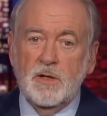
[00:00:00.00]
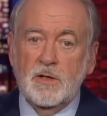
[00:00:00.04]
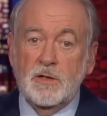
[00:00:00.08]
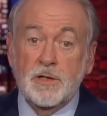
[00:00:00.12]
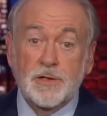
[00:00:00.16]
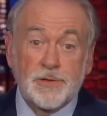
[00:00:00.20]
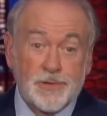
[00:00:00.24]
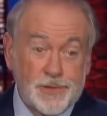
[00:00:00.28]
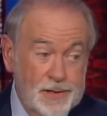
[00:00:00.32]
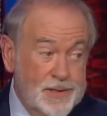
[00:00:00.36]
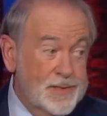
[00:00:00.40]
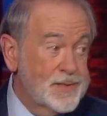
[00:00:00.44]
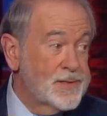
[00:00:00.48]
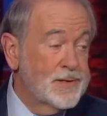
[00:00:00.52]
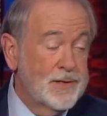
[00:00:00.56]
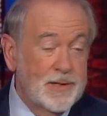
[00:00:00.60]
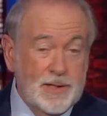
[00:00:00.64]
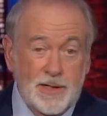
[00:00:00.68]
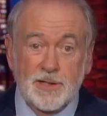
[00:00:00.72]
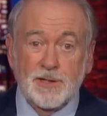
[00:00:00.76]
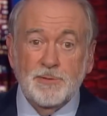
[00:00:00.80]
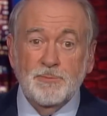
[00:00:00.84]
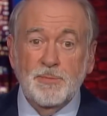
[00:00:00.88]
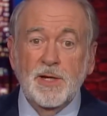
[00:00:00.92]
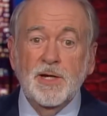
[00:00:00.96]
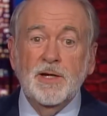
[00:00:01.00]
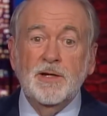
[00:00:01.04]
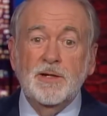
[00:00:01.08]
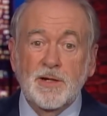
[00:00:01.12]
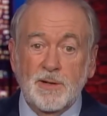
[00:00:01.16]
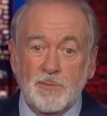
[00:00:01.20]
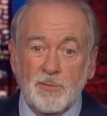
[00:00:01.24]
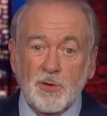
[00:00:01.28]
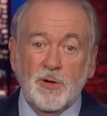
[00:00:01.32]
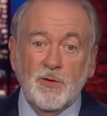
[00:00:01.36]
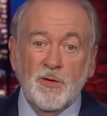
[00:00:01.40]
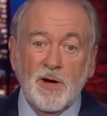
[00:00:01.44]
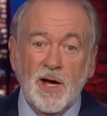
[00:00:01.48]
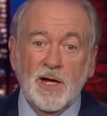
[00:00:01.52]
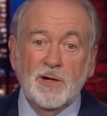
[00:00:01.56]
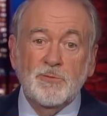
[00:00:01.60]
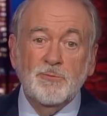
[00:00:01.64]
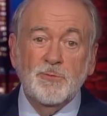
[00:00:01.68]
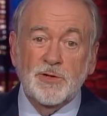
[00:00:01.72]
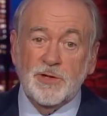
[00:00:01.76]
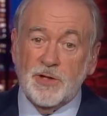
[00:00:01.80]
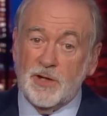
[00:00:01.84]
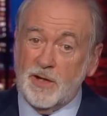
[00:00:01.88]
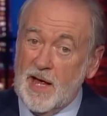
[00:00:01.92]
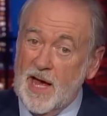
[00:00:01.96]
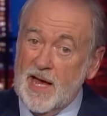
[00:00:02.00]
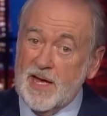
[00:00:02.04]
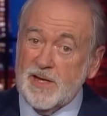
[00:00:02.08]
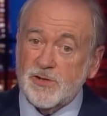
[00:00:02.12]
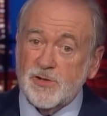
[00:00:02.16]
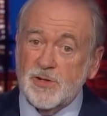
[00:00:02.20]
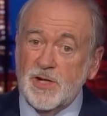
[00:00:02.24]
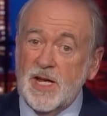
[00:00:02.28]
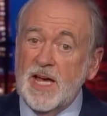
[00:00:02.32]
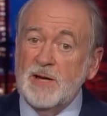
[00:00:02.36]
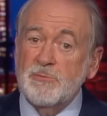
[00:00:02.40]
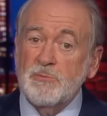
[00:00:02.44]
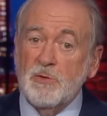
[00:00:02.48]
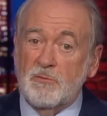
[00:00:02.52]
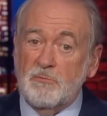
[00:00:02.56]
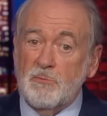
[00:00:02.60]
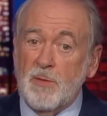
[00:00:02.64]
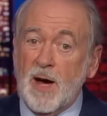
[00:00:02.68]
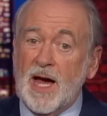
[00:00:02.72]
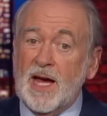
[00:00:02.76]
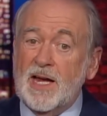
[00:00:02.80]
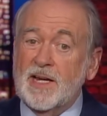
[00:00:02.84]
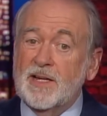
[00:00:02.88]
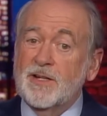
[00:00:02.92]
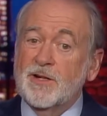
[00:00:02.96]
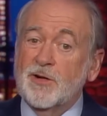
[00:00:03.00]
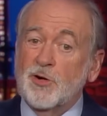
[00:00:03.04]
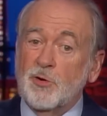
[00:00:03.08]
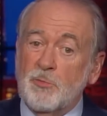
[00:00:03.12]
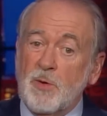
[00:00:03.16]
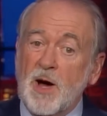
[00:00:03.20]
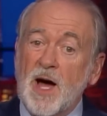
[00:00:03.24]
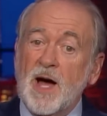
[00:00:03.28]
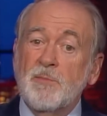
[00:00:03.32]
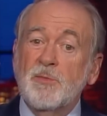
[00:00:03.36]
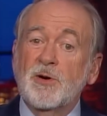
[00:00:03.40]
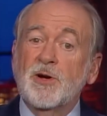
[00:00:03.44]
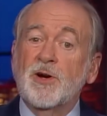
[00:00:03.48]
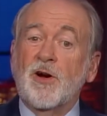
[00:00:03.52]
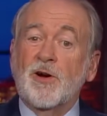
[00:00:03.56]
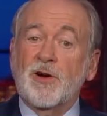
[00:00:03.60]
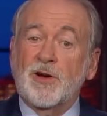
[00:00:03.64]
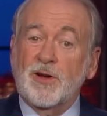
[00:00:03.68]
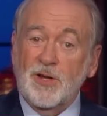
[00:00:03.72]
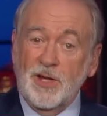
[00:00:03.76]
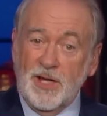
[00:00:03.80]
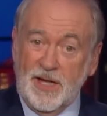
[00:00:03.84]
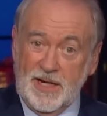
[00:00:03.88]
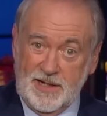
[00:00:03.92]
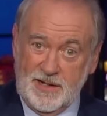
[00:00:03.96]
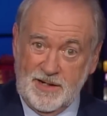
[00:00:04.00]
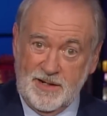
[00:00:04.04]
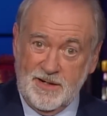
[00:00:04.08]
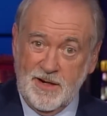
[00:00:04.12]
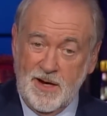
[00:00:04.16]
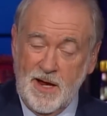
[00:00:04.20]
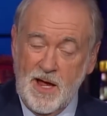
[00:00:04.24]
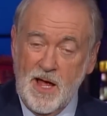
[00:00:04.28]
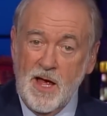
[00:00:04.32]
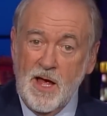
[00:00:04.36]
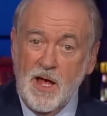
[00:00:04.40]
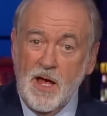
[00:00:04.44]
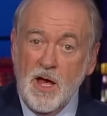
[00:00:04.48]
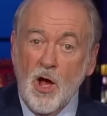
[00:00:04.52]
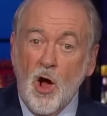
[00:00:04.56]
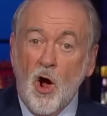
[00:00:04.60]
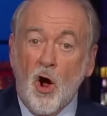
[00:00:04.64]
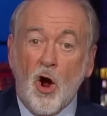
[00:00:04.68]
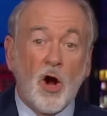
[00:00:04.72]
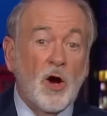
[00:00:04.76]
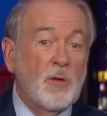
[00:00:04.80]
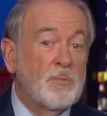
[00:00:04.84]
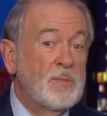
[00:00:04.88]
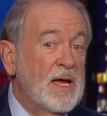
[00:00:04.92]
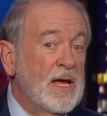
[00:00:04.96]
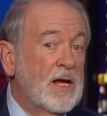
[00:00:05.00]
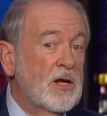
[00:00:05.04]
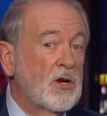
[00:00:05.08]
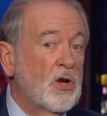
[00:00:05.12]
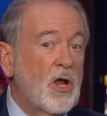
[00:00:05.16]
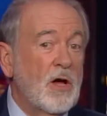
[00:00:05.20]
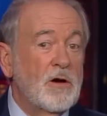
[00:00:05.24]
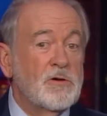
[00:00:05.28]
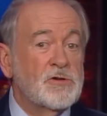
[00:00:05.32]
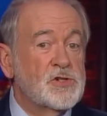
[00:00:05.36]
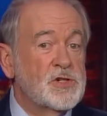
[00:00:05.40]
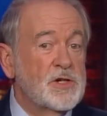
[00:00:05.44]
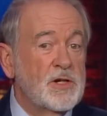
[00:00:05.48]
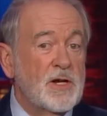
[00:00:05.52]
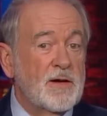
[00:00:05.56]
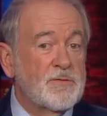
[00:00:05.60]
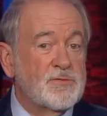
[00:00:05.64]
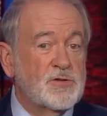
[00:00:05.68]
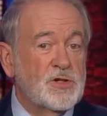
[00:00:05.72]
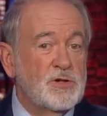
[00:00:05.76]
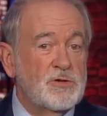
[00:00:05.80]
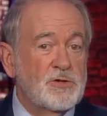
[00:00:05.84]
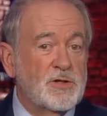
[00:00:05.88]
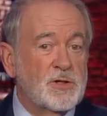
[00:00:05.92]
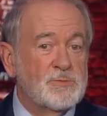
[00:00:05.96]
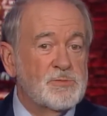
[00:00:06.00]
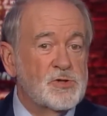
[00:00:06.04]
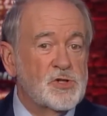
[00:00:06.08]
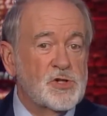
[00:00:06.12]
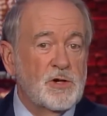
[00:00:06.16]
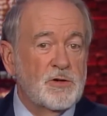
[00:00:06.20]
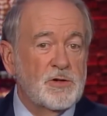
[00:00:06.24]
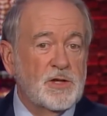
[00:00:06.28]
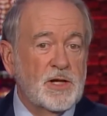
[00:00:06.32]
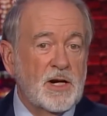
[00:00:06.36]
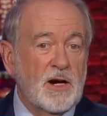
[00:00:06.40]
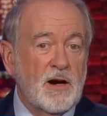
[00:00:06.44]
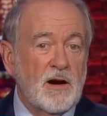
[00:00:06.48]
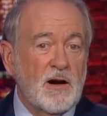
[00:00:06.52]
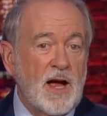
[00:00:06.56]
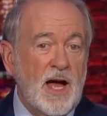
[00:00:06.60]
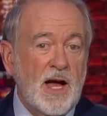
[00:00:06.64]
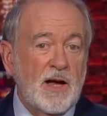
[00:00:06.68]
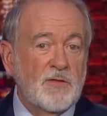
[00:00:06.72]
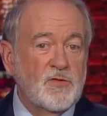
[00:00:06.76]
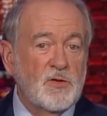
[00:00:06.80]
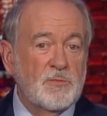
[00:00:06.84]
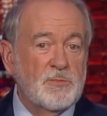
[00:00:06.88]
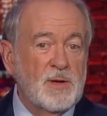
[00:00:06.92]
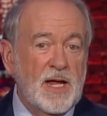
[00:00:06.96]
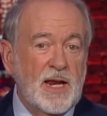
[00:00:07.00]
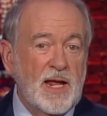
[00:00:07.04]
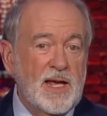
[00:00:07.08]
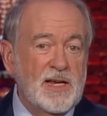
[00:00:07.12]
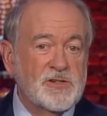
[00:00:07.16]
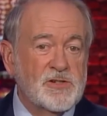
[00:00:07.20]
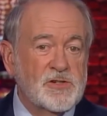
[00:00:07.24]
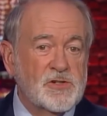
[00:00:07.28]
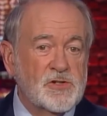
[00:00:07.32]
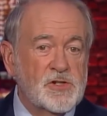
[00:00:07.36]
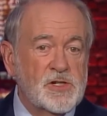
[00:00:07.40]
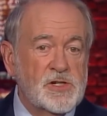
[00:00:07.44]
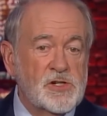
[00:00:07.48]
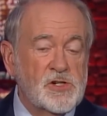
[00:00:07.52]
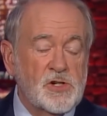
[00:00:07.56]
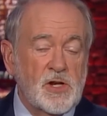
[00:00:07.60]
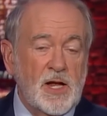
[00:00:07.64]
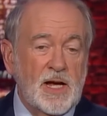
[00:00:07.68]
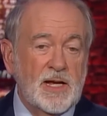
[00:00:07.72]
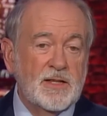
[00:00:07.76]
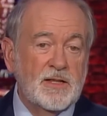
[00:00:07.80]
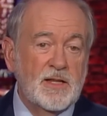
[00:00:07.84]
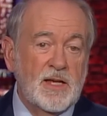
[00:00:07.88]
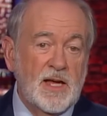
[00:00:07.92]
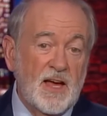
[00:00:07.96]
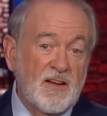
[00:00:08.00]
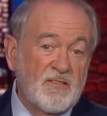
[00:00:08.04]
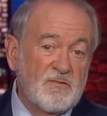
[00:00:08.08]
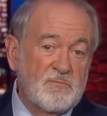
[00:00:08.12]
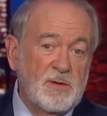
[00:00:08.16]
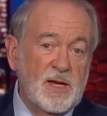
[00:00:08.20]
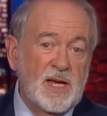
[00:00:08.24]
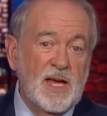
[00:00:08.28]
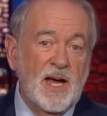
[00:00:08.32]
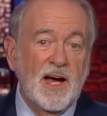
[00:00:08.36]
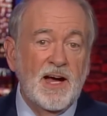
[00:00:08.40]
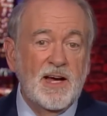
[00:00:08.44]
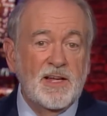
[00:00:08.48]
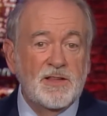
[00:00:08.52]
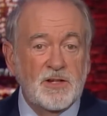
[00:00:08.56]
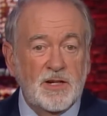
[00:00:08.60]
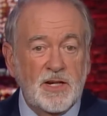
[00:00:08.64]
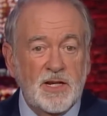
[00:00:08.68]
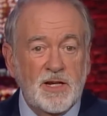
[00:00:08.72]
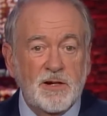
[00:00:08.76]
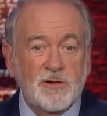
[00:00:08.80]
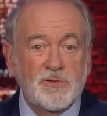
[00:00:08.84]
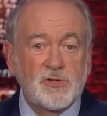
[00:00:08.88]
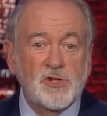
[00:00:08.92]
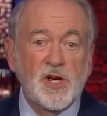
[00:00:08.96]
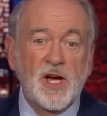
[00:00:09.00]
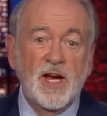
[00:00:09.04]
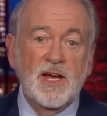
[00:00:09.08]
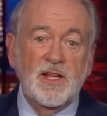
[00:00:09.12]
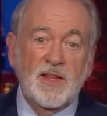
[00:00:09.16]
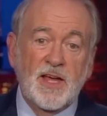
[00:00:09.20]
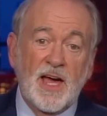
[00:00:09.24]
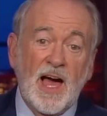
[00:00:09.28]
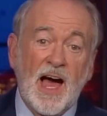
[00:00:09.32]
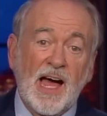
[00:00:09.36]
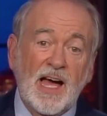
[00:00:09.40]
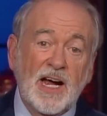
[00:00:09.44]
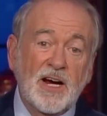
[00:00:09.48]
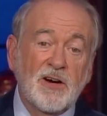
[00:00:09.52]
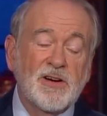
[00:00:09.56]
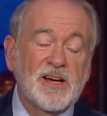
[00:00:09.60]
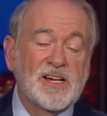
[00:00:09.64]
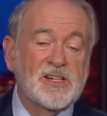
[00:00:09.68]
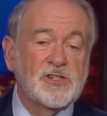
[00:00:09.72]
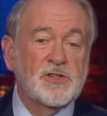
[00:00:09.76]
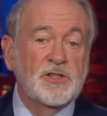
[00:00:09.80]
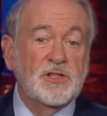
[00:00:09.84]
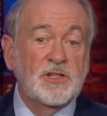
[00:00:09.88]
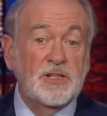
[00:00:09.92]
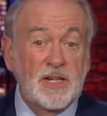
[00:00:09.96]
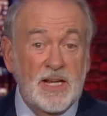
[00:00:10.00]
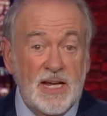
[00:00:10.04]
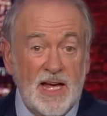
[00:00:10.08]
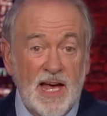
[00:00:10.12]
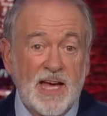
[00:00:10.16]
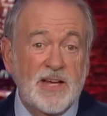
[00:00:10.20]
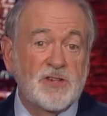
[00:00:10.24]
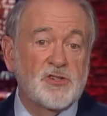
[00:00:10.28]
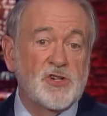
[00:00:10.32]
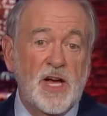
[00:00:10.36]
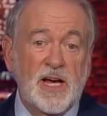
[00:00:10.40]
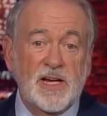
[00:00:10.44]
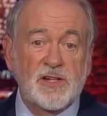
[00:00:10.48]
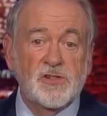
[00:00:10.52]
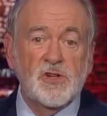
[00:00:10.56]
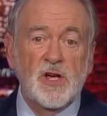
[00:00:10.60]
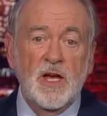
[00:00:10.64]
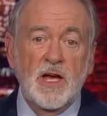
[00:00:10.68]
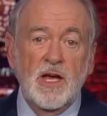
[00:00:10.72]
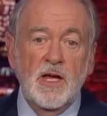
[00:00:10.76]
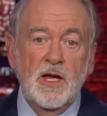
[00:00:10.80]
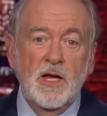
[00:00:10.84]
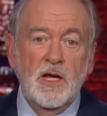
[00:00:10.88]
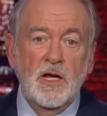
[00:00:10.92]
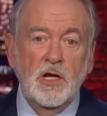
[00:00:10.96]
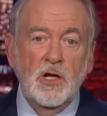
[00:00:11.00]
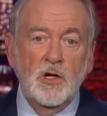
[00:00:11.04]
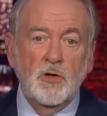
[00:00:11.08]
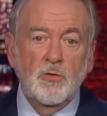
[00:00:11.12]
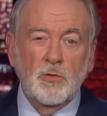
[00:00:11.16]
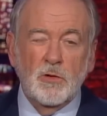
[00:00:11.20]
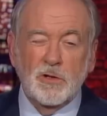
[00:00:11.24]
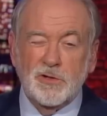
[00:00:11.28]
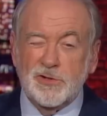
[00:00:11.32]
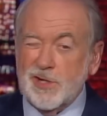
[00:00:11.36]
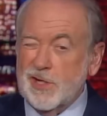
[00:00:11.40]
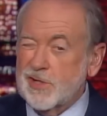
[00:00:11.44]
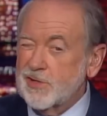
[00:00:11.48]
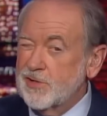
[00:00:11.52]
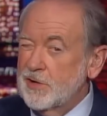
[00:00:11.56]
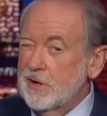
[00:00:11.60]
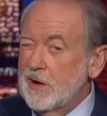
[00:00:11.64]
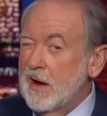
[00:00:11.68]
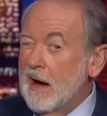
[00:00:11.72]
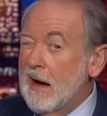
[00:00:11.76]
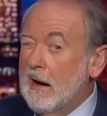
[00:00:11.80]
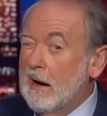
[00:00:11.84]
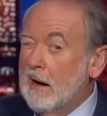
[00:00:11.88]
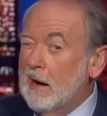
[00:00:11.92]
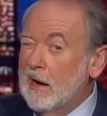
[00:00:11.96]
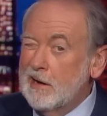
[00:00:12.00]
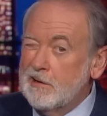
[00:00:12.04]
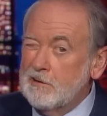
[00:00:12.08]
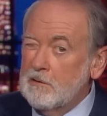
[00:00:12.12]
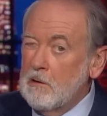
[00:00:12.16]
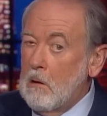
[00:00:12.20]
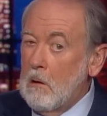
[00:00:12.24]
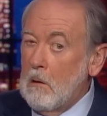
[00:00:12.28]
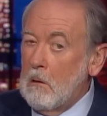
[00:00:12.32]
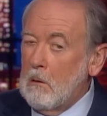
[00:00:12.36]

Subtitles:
you just need to be a Democrat with the last name of Biden, Obama, or Clinton, or be close enough to them so that our alphabet agencies like the FBI, the DOJ, the IRS, and the DHS will just nod,